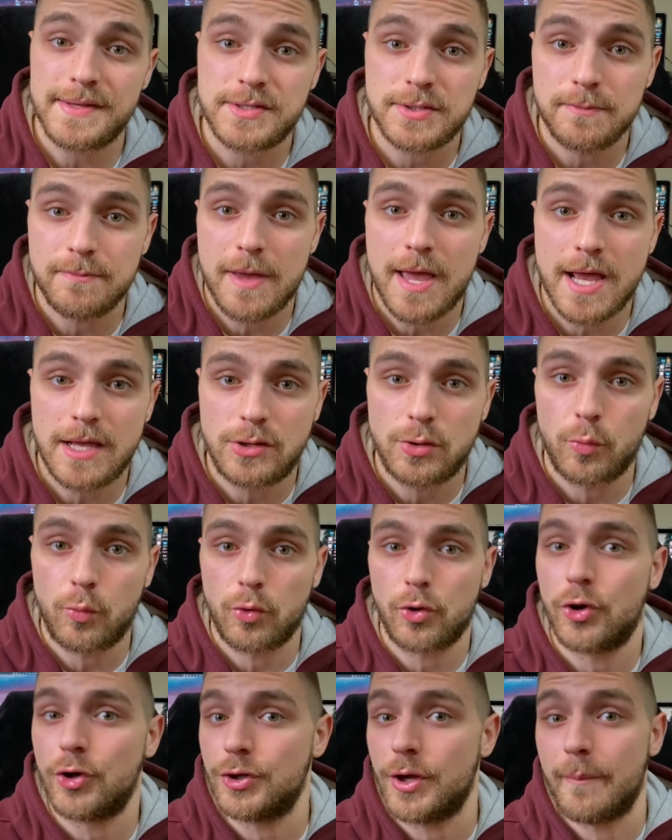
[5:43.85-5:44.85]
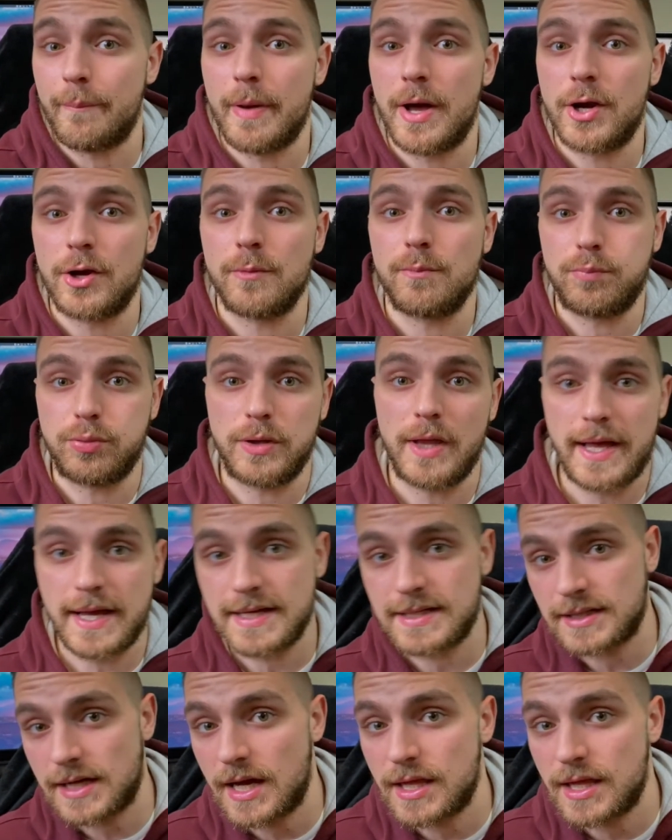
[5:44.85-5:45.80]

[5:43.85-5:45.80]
to make the world a better place.